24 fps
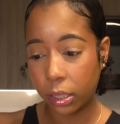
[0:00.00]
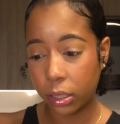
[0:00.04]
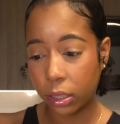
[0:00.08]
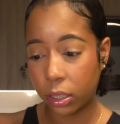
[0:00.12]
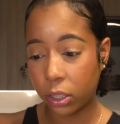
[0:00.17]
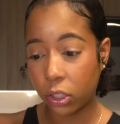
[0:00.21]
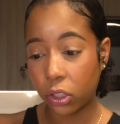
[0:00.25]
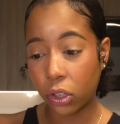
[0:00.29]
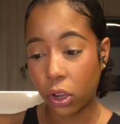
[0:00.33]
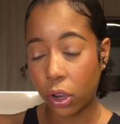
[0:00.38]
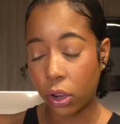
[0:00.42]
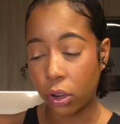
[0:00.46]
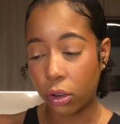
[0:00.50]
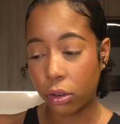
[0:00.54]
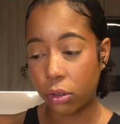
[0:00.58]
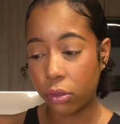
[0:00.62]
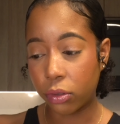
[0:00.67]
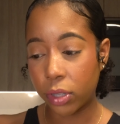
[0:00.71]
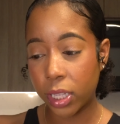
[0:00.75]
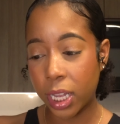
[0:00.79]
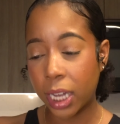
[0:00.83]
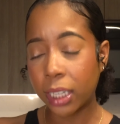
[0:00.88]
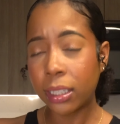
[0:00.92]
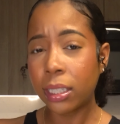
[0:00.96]

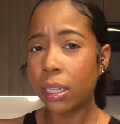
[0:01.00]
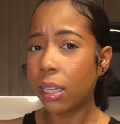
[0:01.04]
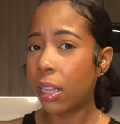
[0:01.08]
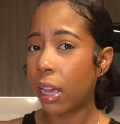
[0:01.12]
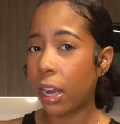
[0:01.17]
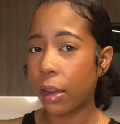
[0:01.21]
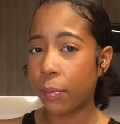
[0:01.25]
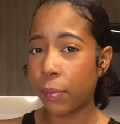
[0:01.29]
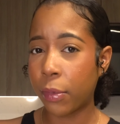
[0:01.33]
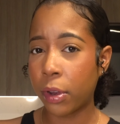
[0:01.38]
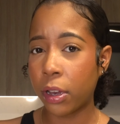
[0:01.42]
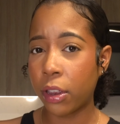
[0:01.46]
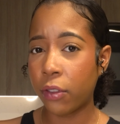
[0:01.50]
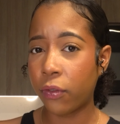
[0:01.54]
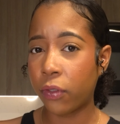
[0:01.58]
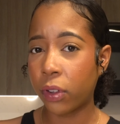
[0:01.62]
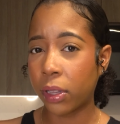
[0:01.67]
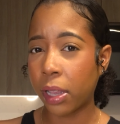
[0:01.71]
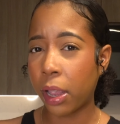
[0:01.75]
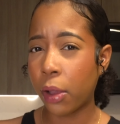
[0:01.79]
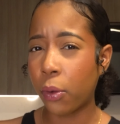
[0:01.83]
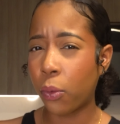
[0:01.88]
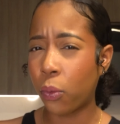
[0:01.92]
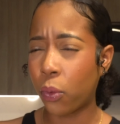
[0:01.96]
So that's a lot of money for
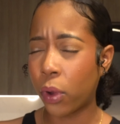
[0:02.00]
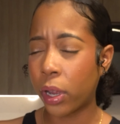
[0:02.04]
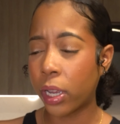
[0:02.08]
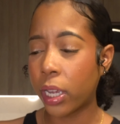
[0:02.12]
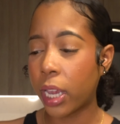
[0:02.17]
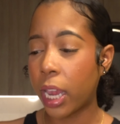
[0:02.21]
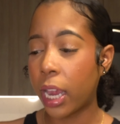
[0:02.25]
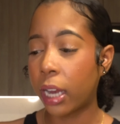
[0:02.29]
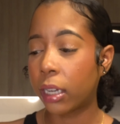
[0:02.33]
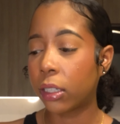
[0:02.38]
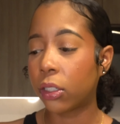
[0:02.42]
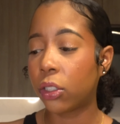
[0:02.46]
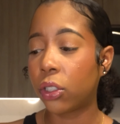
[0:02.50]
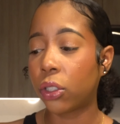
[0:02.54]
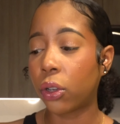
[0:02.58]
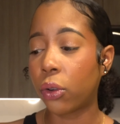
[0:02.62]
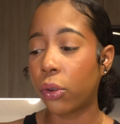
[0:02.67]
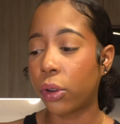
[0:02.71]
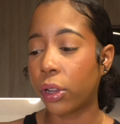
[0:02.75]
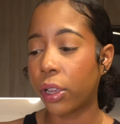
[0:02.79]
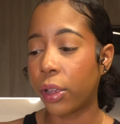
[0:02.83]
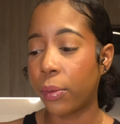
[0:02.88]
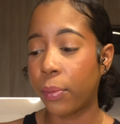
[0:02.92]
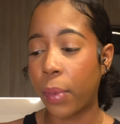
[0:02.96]
like one can of
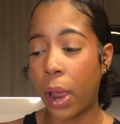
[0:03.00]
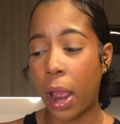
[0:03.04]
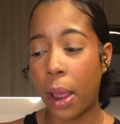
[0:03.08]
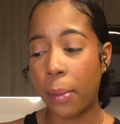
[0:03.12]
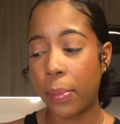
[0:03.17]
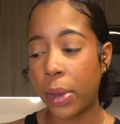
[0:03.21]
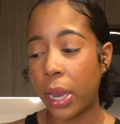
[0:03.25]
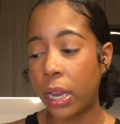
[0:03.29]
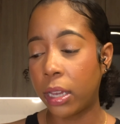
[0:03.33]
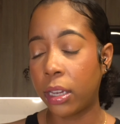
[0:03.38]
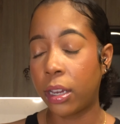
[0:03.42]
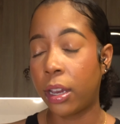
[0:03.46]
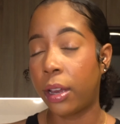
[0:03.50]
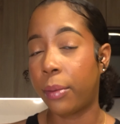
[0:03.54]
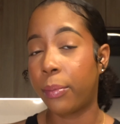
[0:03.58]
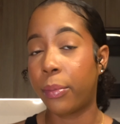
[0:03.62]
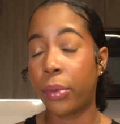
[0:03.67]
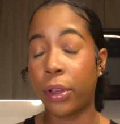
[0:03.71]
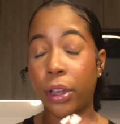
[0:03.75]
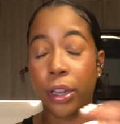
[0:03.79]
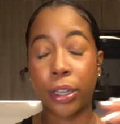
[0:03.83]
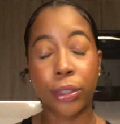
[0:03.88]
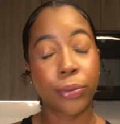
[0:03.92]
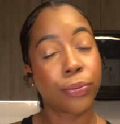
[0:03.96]
soda, in my opinion,
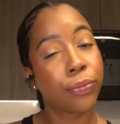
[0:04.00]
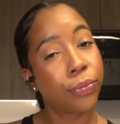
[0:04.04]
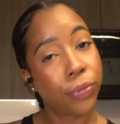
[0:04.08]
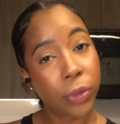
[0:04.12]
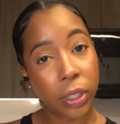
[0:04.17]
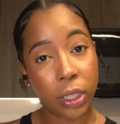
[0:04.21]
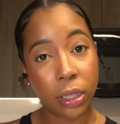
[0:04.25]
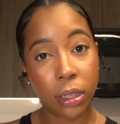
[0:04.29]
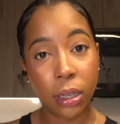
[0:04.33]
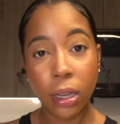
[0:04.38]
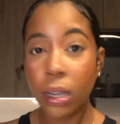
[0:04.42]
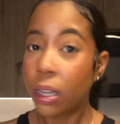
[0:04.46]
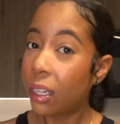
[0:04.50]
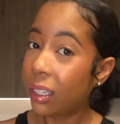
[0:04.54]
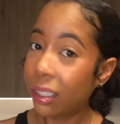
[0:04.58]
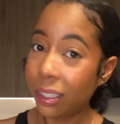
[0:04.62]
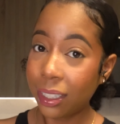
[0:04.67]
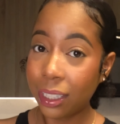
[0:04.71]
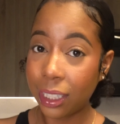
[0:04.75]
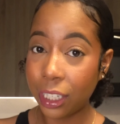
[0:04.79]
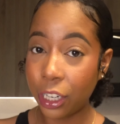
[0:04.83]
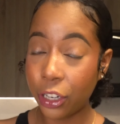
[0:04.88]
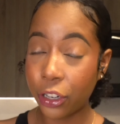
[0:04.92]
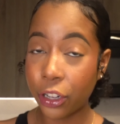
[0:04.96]
but
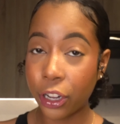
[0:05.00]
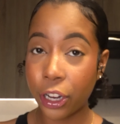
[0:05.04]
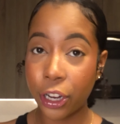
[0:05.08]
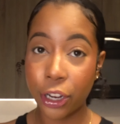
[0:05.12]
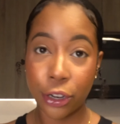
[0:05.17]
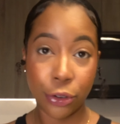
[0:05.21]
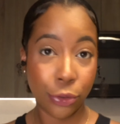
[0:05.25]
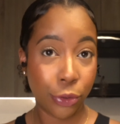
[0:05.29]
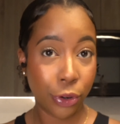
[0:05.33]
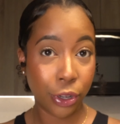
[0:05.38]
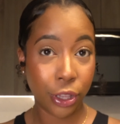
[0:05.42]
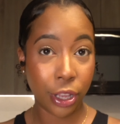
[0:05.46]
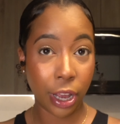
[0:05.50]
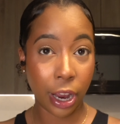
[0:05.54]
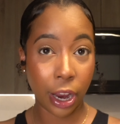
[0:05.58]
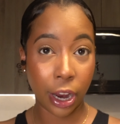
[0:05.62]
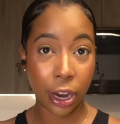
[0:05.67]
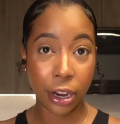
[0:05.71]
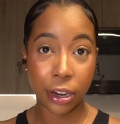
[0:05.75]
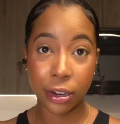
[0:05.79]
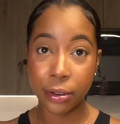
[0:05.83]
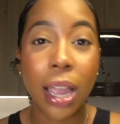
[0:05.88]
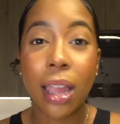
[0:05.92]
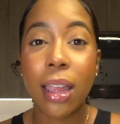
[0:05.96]
neither here nor
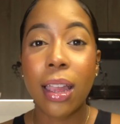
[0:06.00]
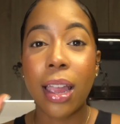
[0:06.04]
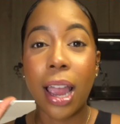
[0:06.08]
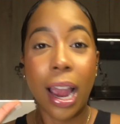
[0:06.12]
there.